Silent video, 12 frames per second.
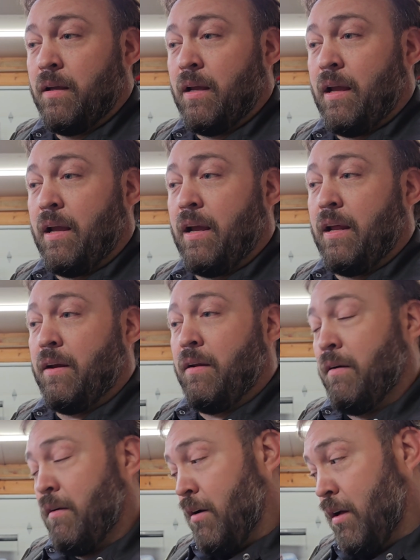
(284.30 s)
And
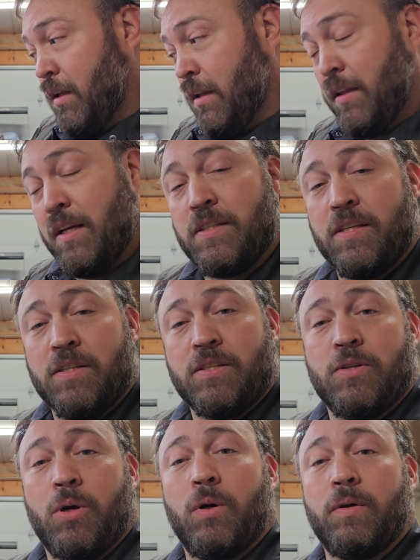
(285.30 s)
all of this is
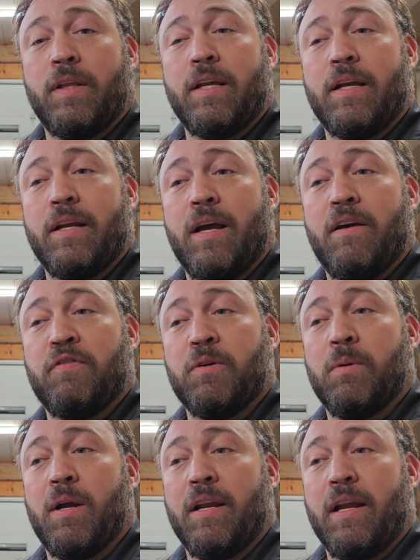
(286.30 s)
totally an effort
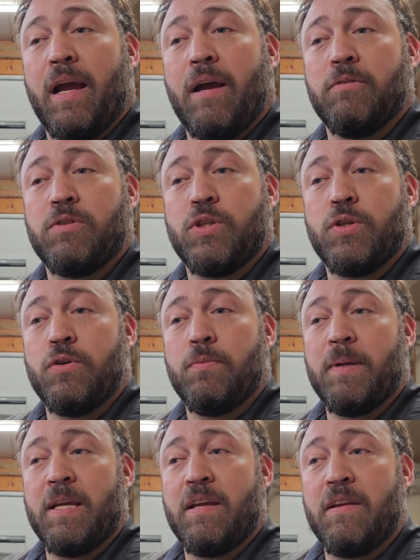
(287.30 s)
right now to
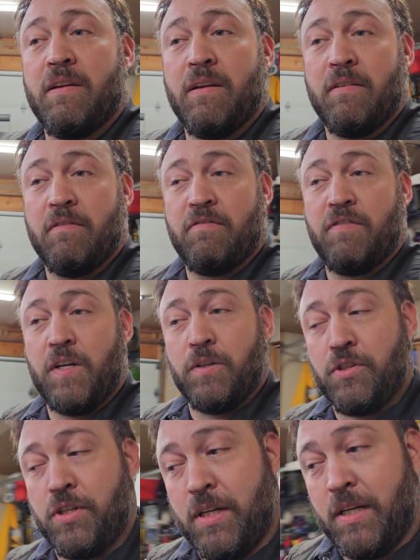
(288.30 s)
be
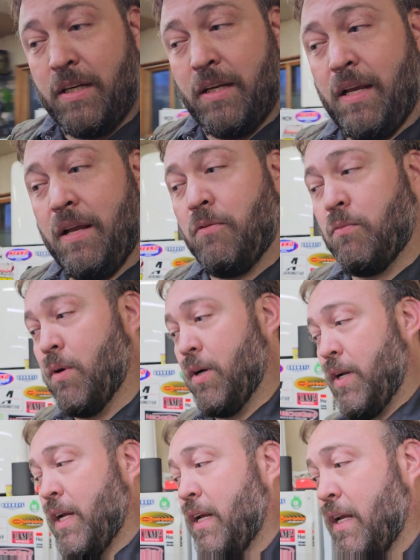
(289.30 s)
functioning and
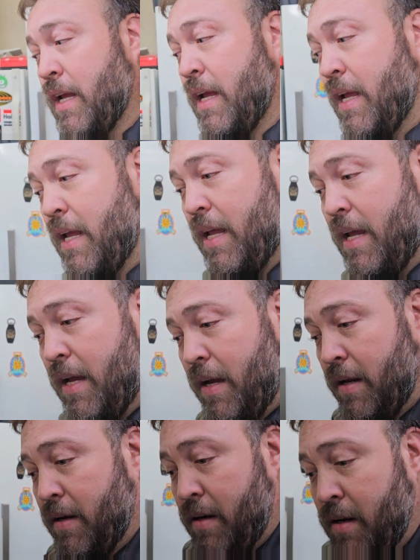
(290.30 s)
running
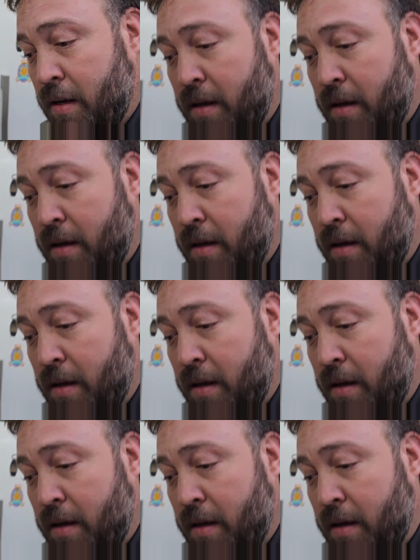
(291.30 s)
in